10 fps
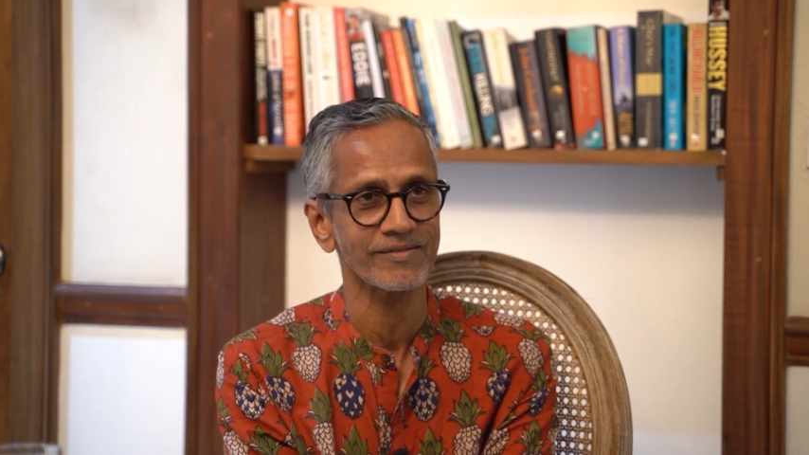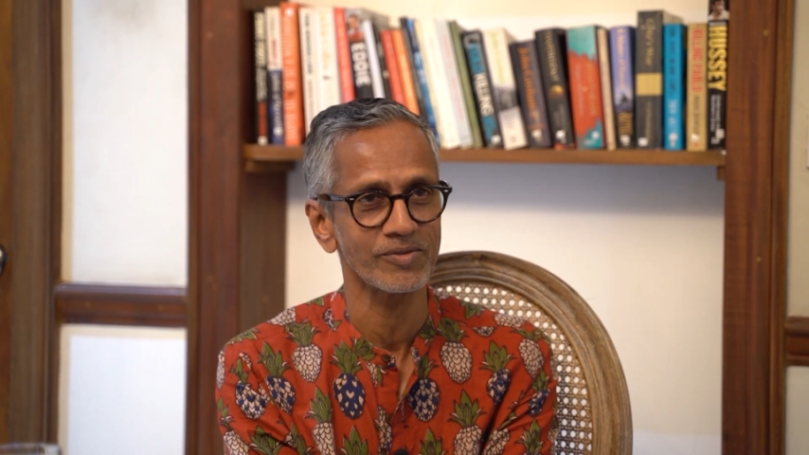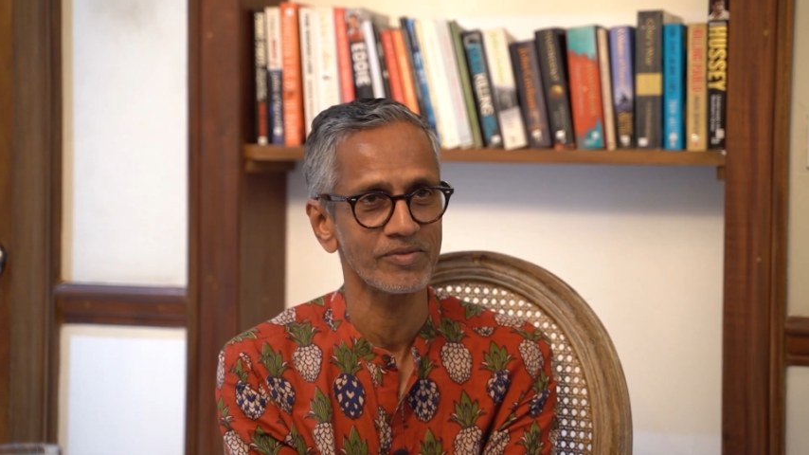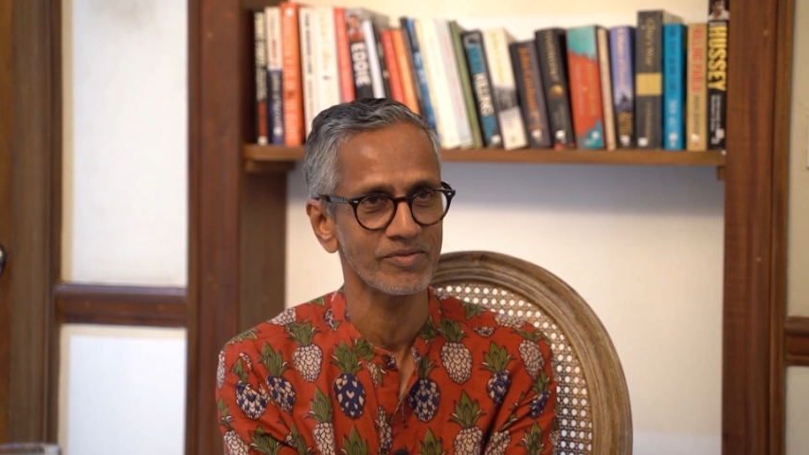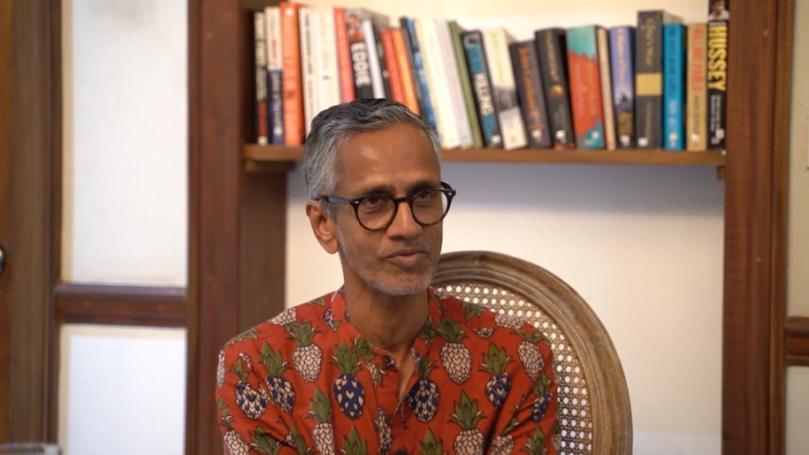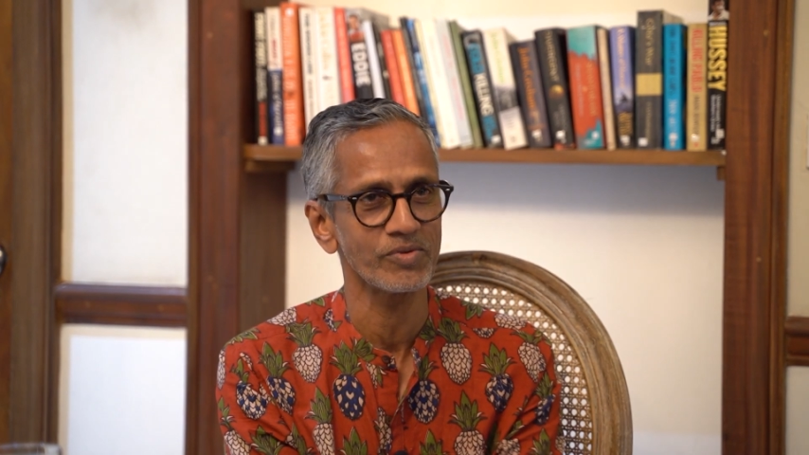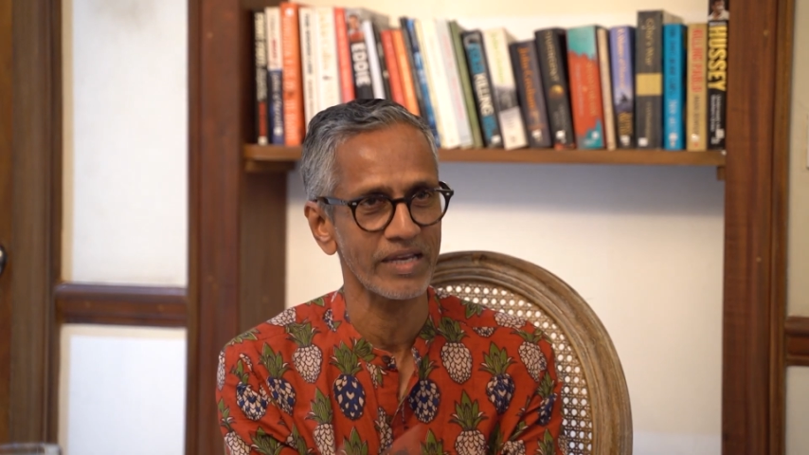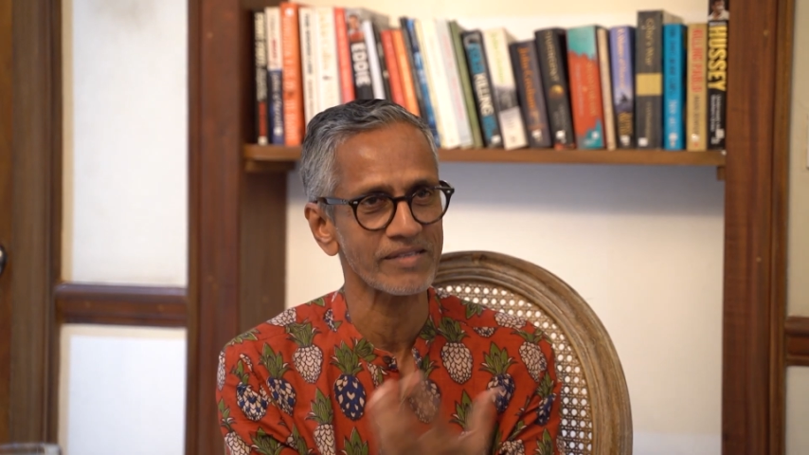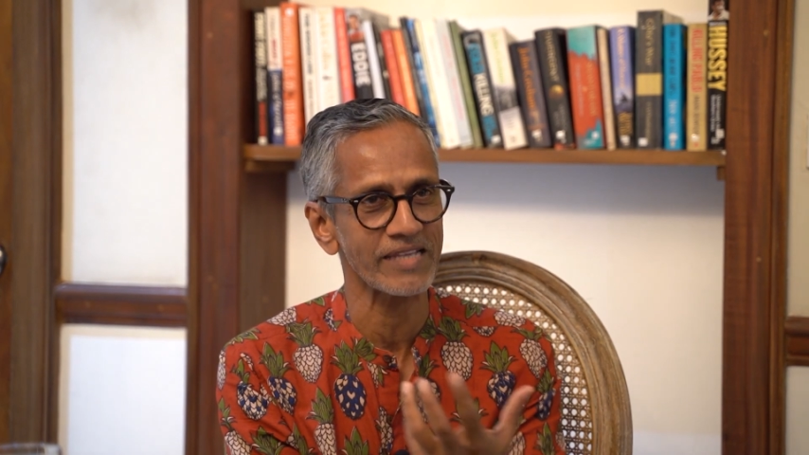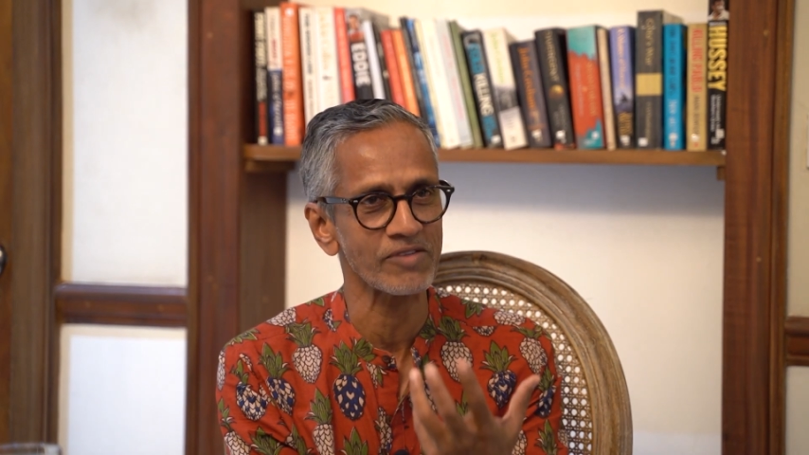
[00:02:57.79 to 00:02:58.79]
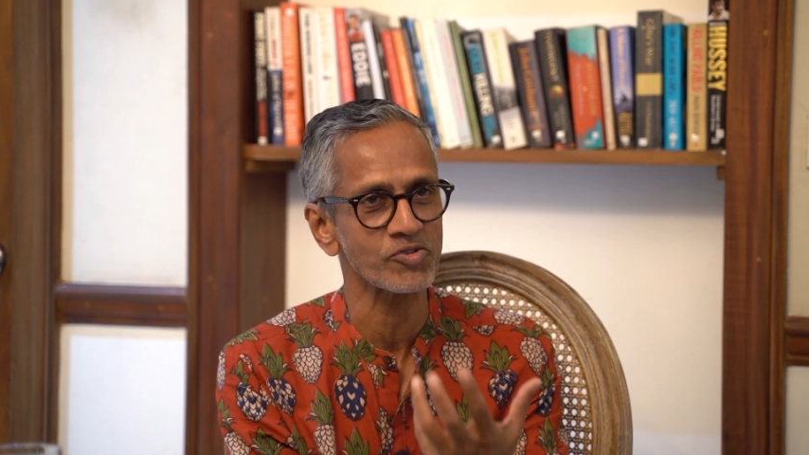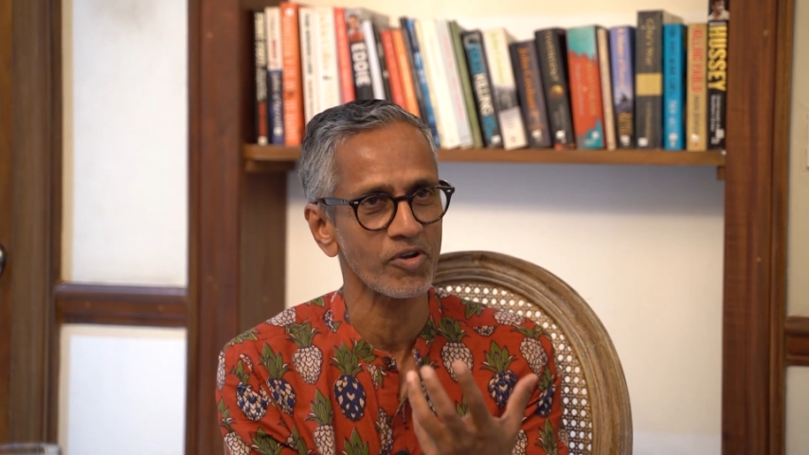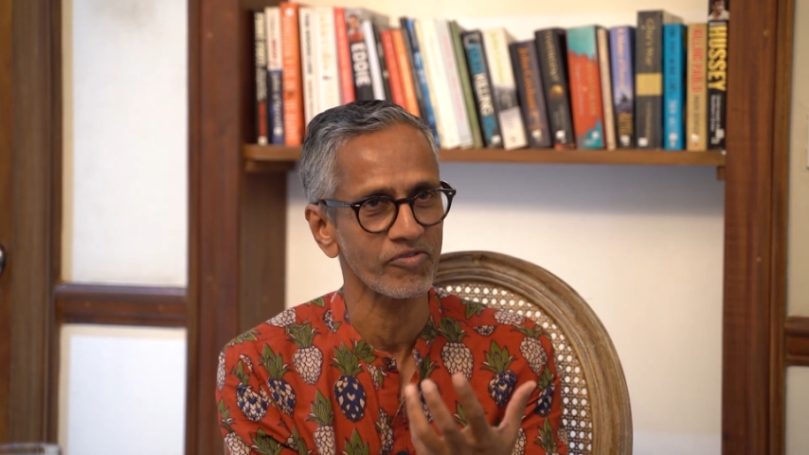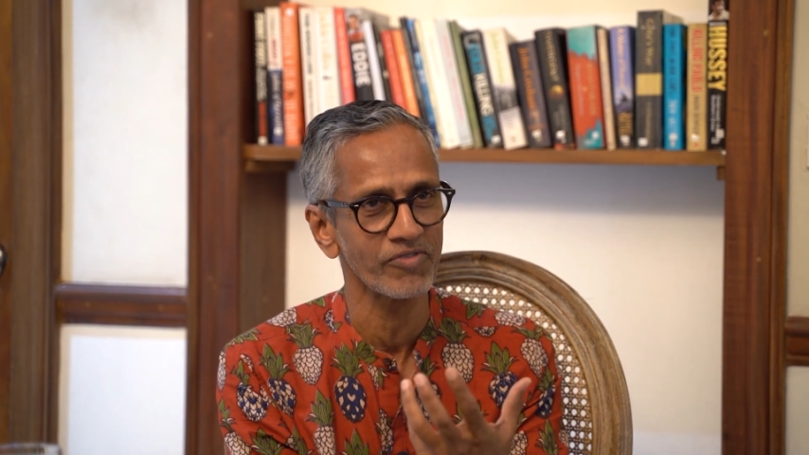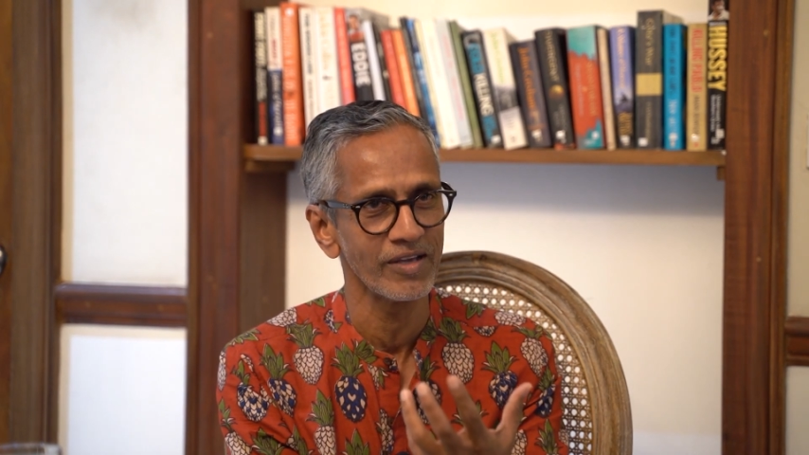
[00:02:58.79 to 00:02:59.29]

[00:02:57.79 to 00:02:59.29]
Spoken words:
You get a sense of